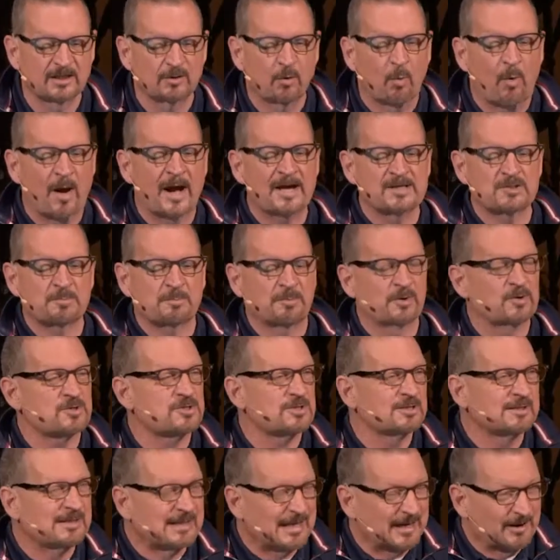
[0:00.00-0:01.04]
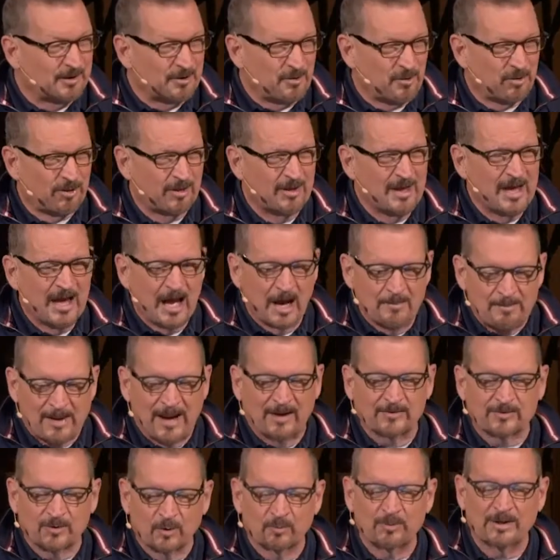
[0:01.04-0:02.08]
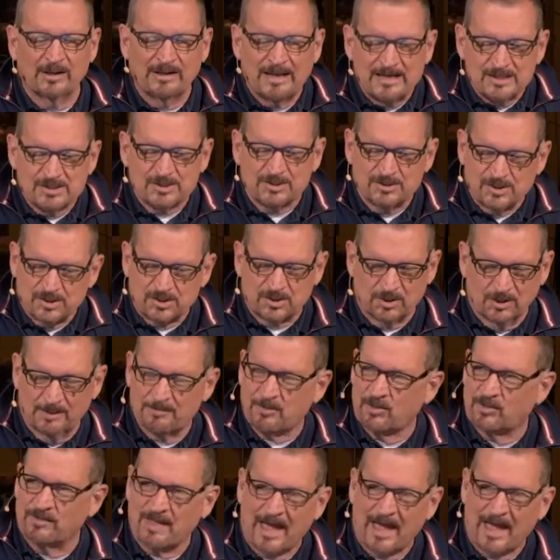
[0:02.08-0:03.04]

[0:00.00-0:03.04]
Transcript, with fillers: and the wise person cares about the relationships.